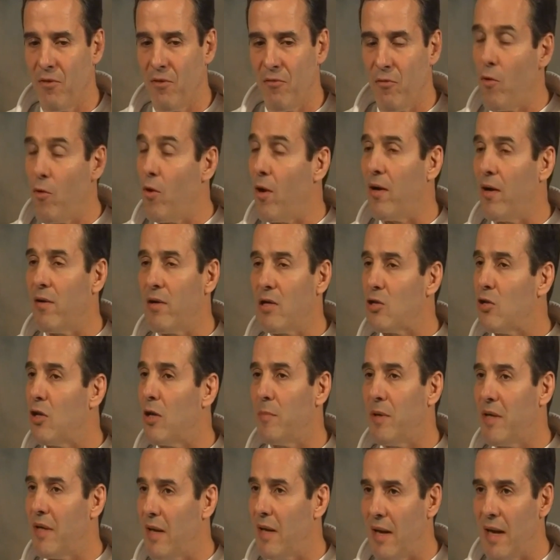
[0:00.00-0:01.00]
He's
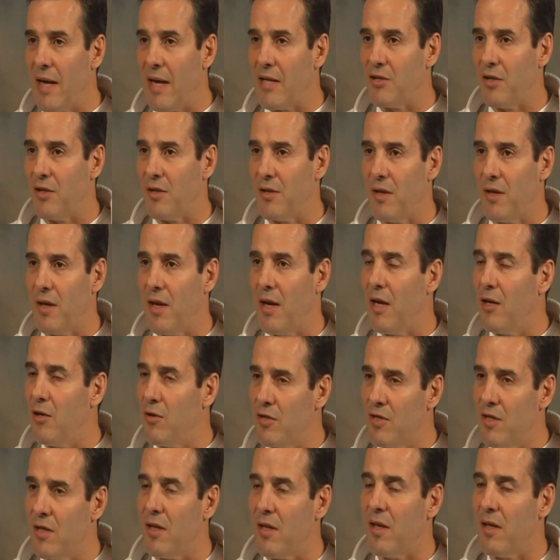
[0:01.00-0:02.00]
going to be the legend.
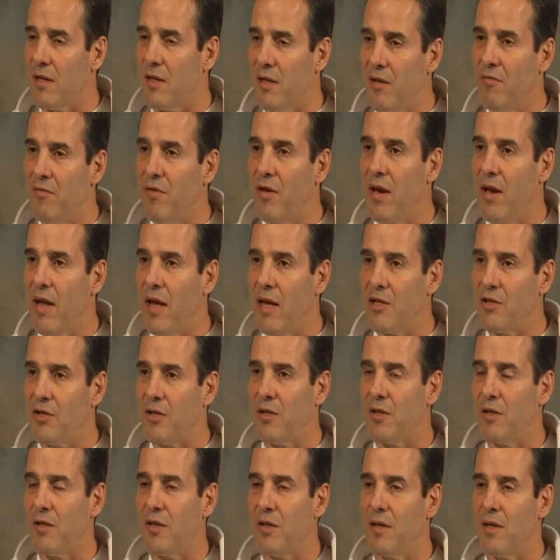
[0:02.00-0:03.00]
Helio is the living
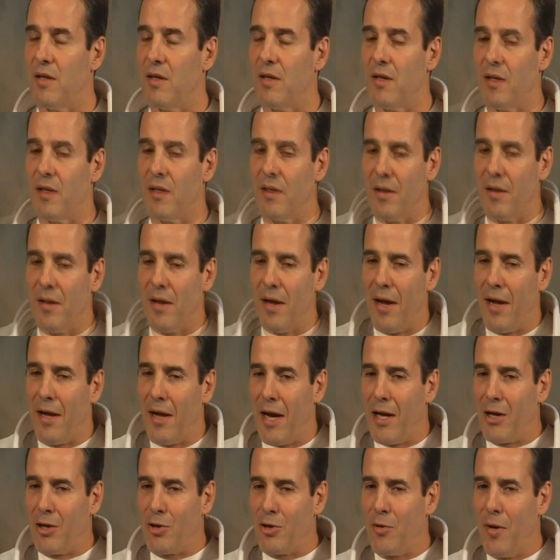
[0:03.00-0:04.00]
legend. And
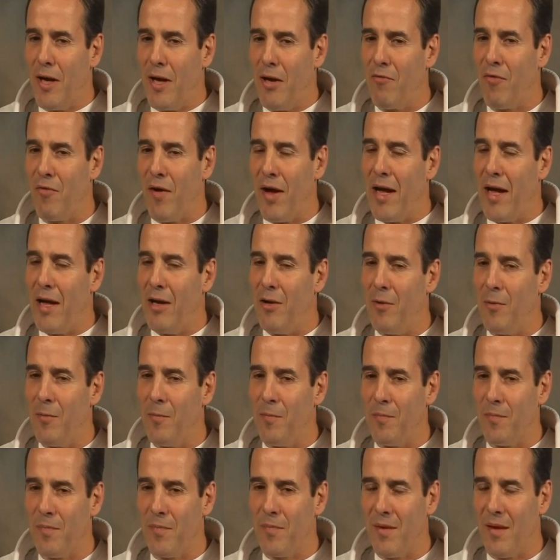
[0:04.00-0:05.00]
I trained with
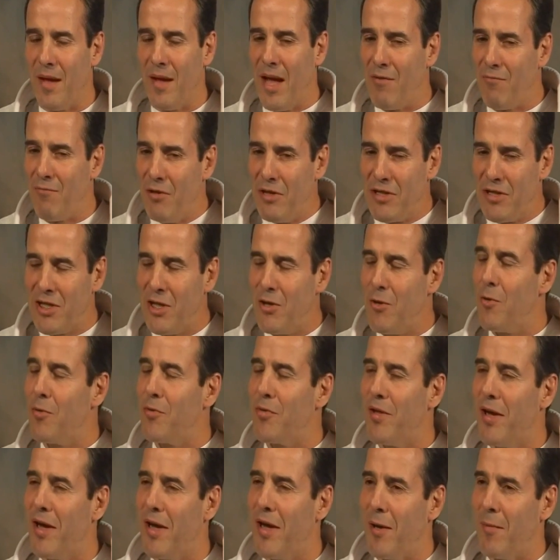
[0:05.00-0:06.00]
Helio every single
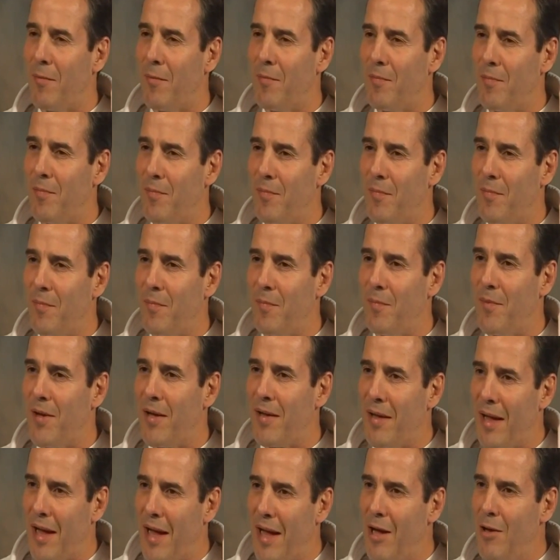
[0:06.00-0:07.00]
time
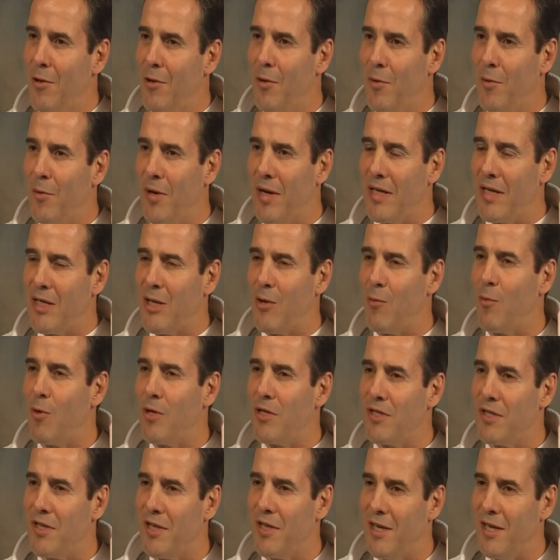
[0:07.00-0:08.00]
that Helio Gracie
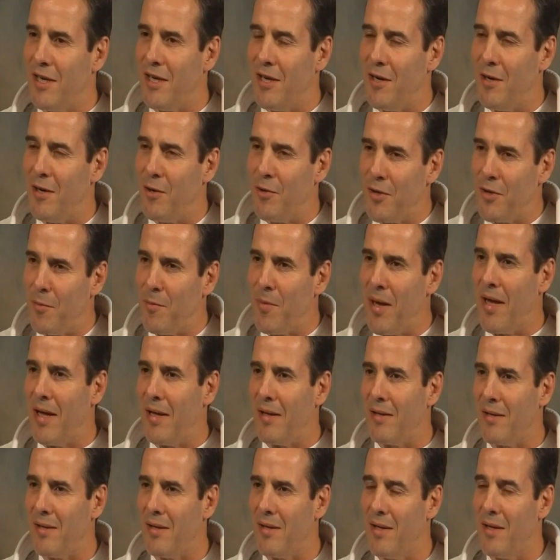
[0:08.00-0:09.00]
was on the
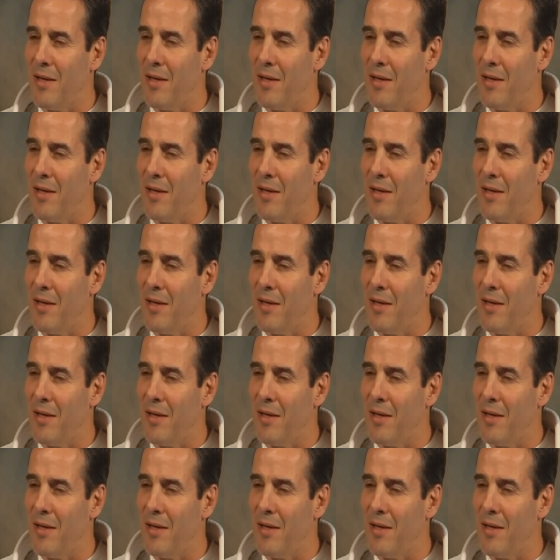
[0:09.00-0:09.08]
mat.